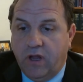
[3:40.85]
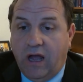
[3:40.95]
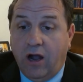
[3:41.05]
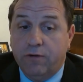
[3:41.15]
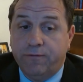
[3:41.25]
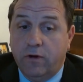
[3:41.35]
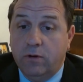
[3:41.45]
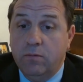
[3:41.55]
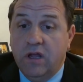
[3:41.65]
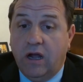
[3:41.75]
Our
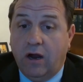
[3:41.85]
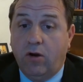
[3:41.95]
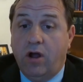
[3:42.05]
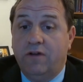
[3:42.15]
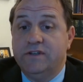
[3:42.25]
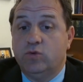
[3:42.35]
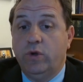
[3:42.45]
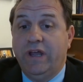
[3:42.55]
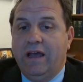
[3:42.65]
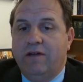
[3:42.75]
firm, our office,
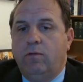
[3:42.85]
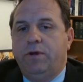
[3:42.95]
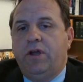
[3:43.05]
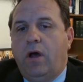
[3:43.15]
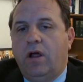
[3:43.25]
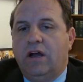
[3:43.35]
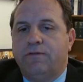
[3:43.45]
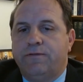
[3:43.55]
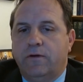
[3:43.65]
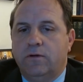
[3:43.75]
we have what we call our
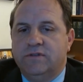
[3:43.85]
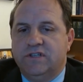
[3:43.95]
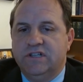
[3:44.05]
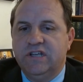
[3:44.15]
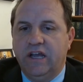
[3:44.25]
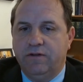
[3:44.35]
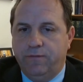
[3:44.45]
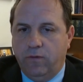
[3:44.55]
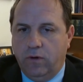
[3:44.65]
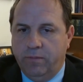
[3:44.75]
firm's intake
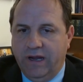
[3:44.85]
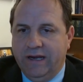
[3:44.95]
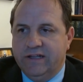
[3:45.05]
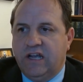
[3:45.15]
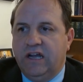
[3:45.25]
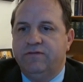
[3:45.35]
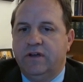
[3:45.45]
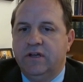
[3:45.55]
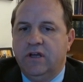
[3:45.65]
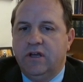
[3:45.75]
form, and it's kind of
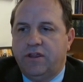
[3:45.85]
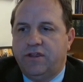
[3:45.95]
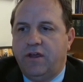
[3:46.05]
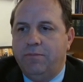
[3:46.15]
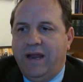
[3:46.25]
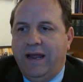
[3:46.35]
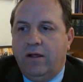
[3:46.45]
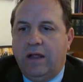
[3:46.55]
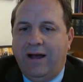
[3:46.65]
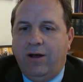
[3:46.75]
a
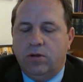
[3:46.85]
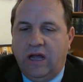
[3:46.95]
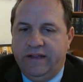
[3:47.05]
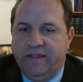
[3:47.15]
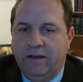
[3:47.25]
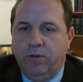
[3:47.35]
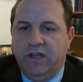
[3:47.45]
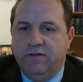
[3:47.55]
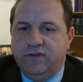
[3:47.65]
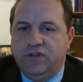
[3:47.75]
thumbnail outline that we
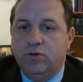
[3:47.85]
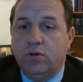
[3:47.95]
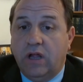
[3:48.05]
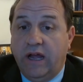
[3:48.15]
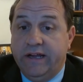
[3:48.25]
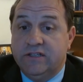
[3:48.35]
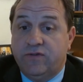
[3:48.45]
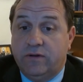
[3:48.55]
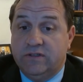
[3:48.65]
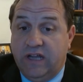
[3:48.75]
give to clients
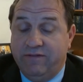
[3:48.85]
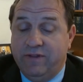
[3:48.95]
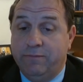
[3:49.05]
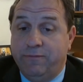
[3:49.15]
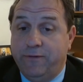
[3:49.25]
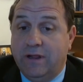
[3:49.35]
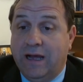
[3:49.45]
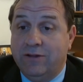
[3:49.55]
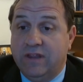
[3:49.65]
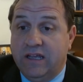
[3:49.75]
to have them fill
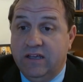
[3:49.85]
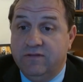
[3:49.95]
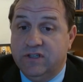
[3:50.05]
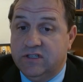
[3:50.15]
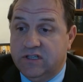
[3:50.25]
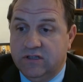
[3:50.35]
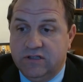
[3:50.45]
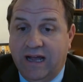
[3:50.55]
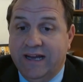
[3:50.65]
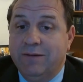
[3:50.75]
out that gives us an
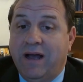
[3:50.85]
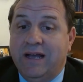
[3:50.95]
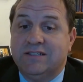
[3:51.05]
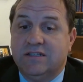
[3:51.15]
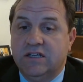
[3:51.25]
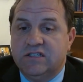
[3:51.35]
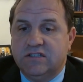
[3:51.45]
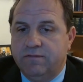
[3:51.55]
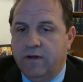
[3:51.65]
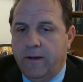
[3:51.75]
itemized list
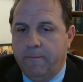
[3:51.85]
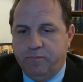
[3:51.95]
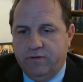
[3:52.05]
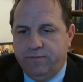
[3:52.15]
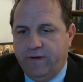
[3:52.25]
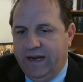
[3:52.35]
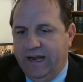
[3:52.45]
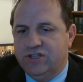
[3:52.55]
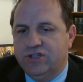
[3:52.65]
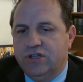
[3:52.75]
of the
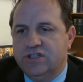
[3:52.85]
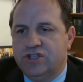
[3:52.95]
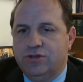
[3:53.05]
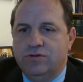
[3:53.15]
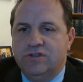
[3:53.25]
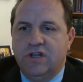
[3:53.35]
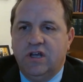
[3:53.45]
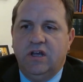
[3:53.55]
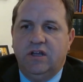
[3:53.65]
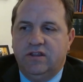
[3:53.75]
financial issues,
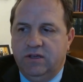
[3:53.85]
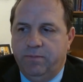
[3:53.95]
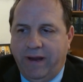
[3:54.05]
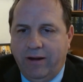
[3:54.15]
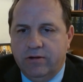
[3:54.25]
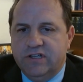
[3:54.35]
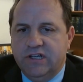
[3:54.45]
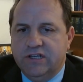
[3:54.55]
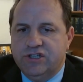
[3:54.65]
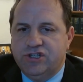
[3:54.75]
the
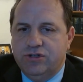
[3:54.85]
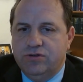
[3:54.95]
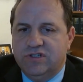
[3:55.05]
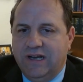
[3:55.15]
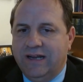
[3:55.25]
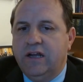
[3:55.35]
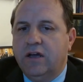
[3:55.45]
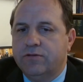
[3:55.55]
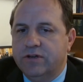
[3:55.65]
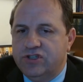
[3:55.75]
parenting issues, and any
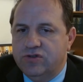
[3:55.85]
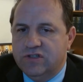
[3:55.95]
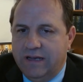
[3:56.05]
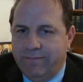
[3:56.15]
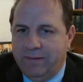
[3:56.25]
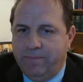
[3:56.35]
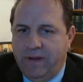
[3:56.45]
other issues that might